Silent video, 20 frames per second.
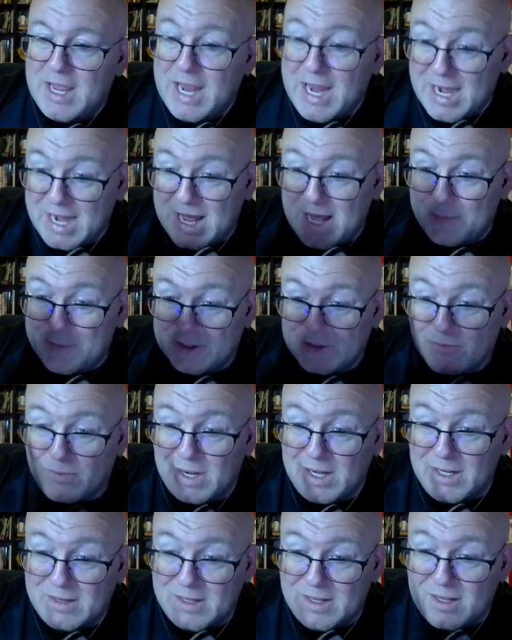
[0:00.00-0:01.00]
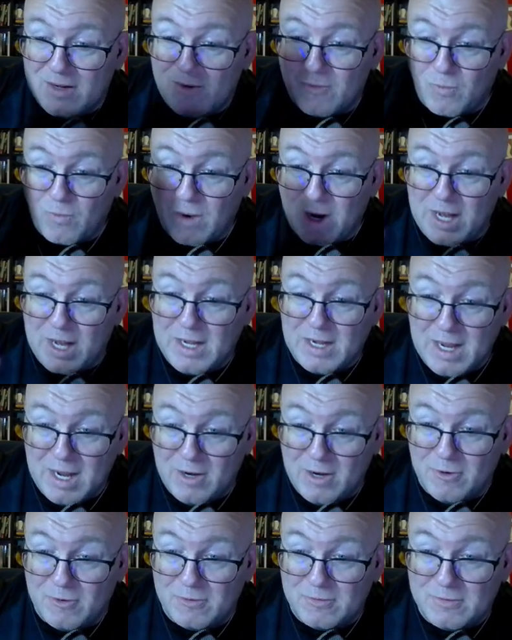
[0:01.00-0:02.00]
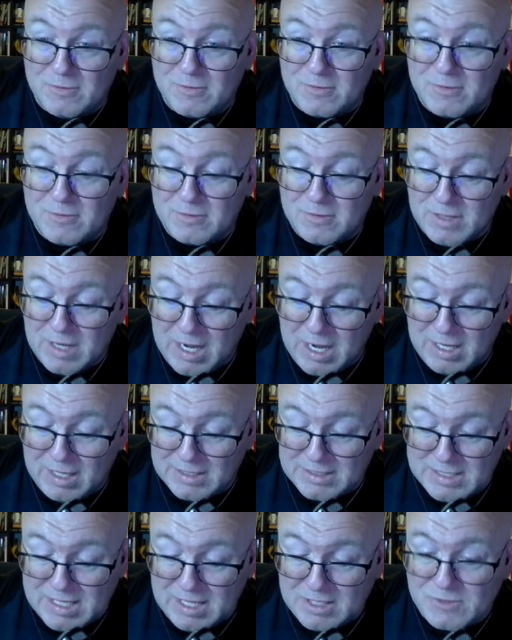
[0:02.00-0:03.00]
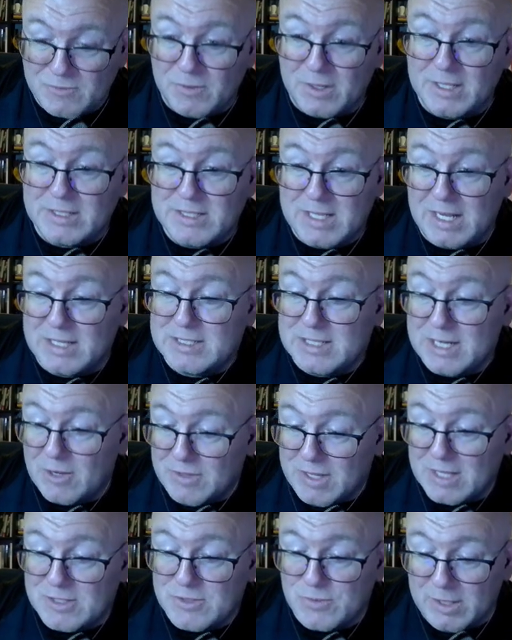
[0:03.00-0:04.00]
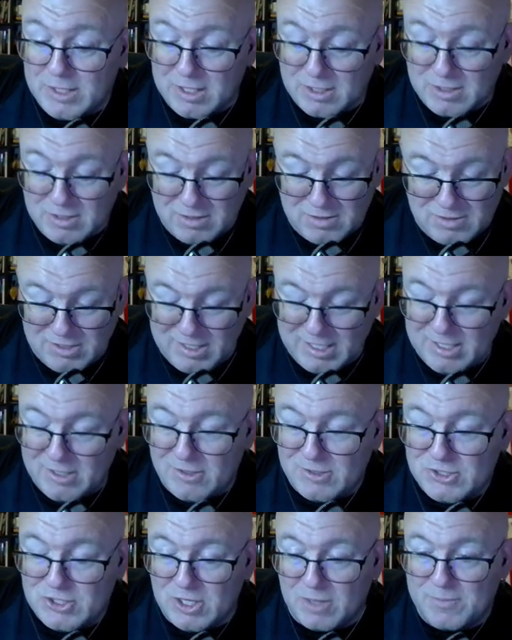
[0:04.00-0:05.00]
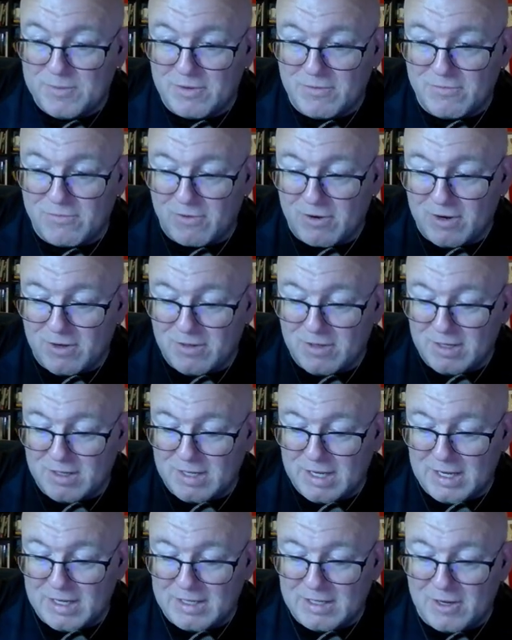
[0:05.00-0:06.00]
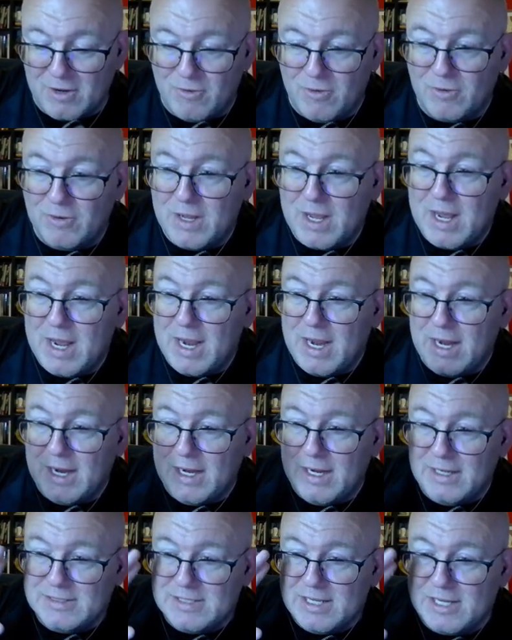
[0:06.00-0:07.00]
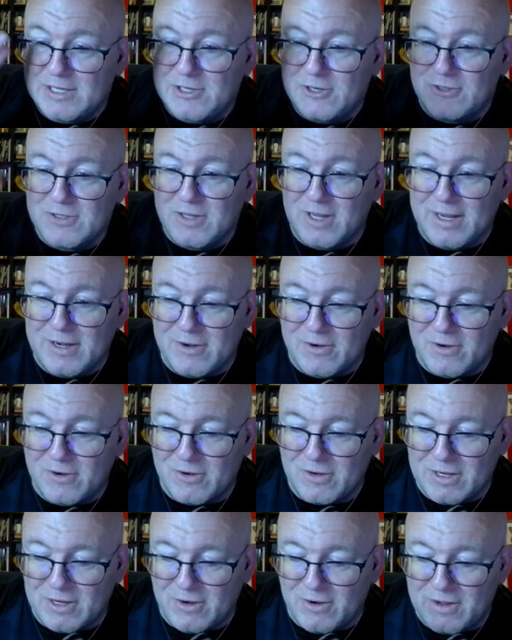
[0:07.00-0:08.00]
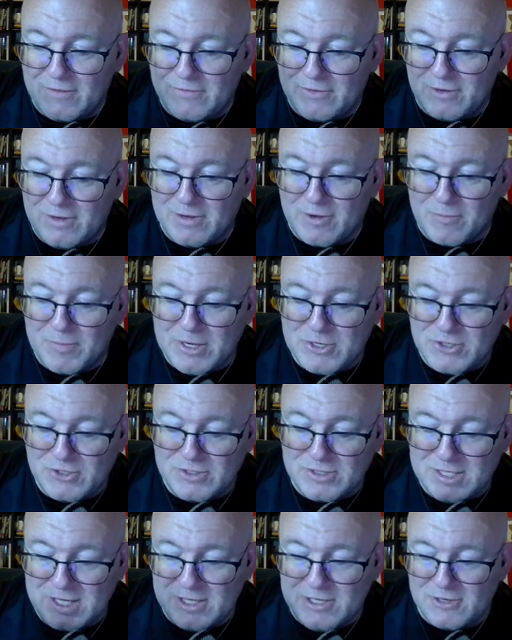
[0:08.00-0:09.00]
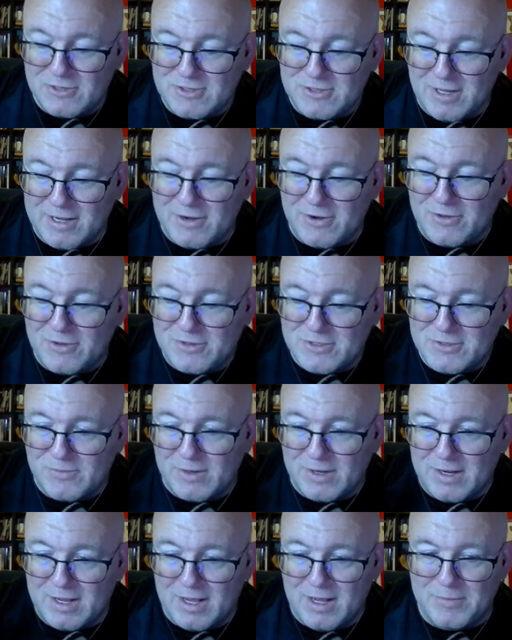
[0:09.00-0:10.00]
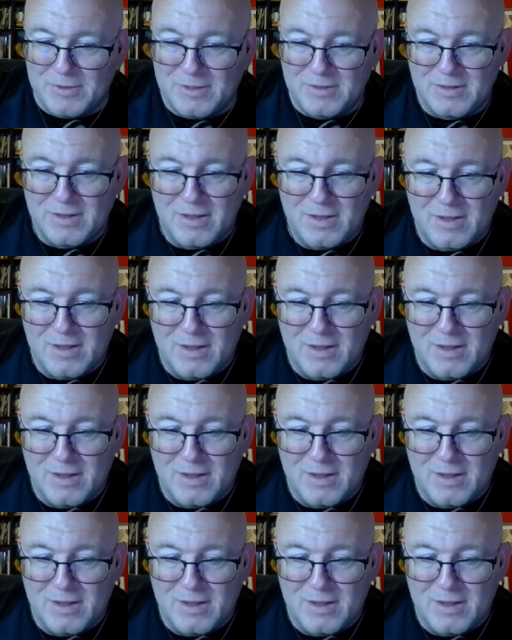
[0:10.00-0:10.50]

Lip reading: It happens right then, right now. And it takes what it takes. Now, yes, we can jump in front and go, okay, 10 years later, after intermission, 10 years later, this is what happened.